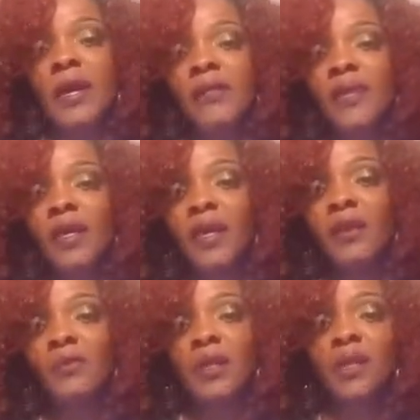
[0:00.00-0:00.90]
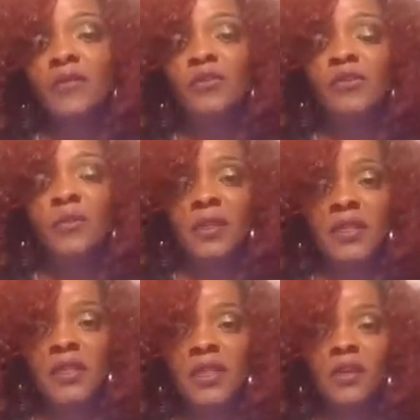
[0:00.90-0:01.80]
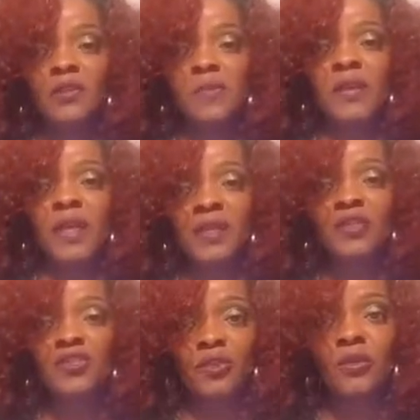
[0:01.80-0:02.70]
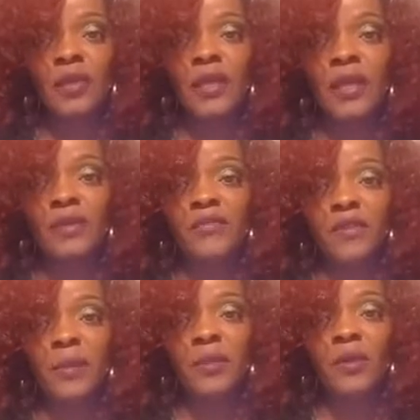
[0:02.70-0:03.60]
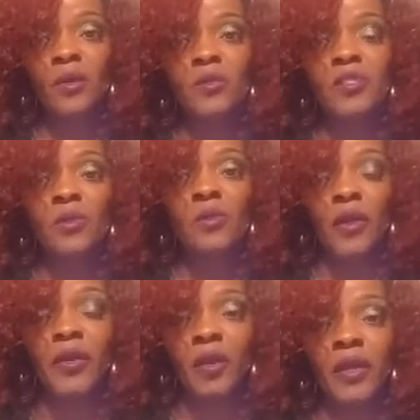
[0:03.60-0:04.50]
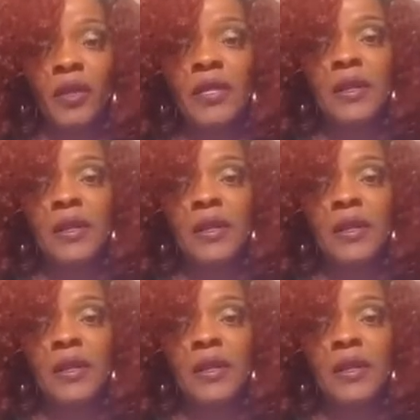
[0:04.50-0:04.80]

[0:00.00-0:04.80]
They can't really give you too many details, but they can surely let the family know we're still working on it.